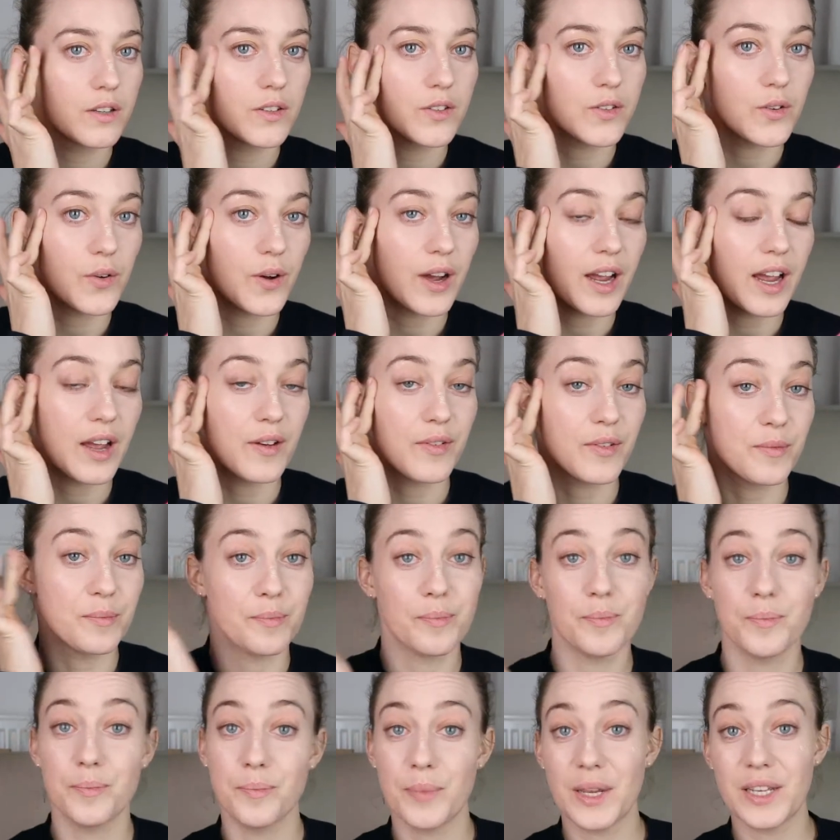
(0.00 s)
So I have
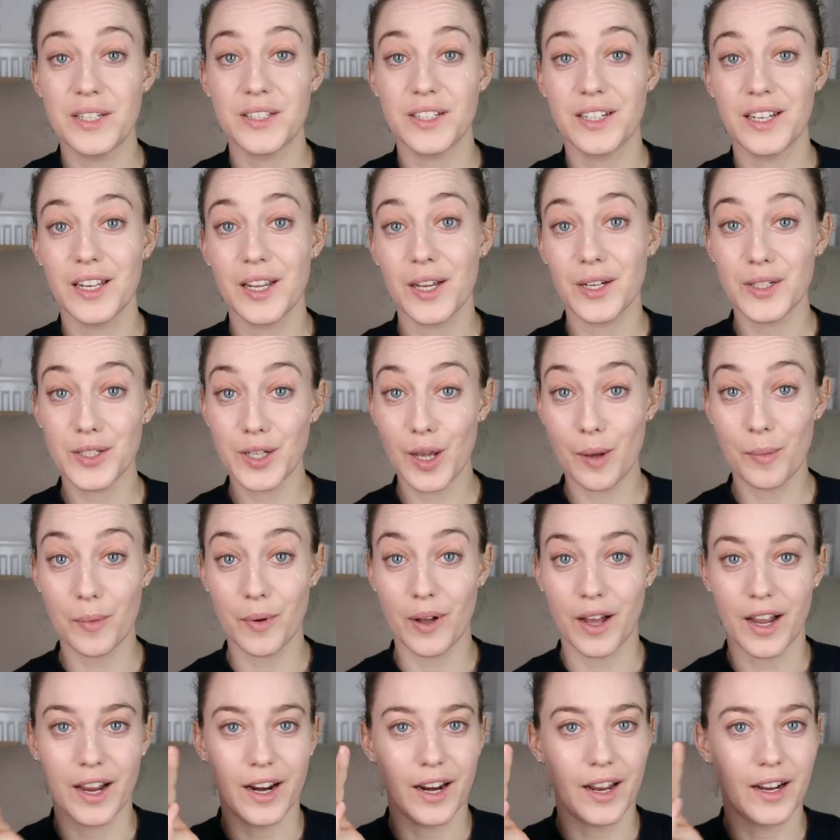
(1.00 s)
basically a
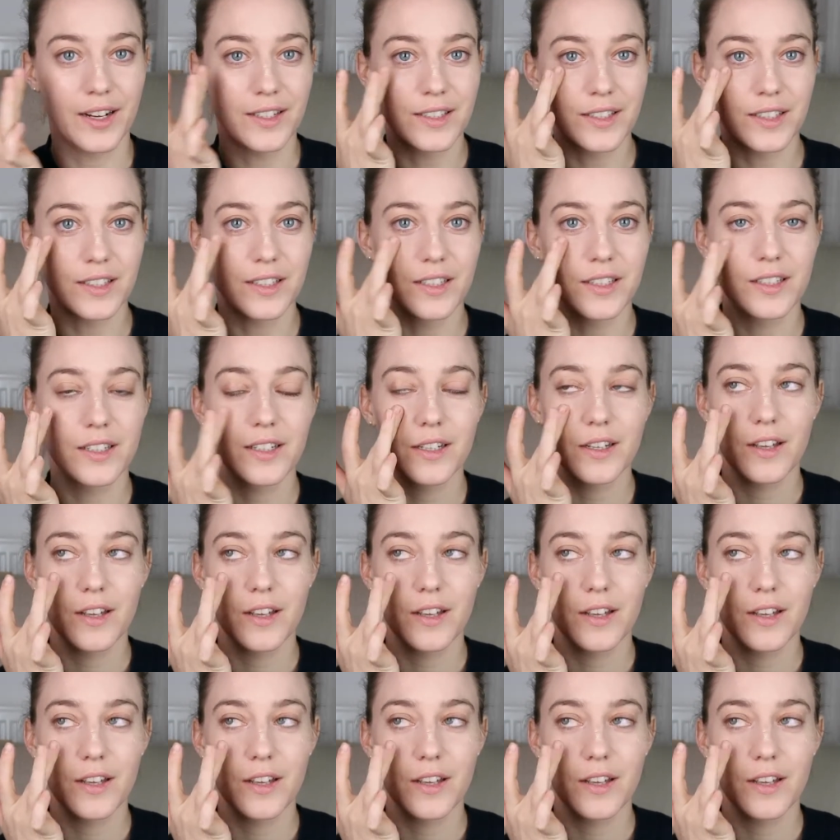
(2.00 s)
double highlighter.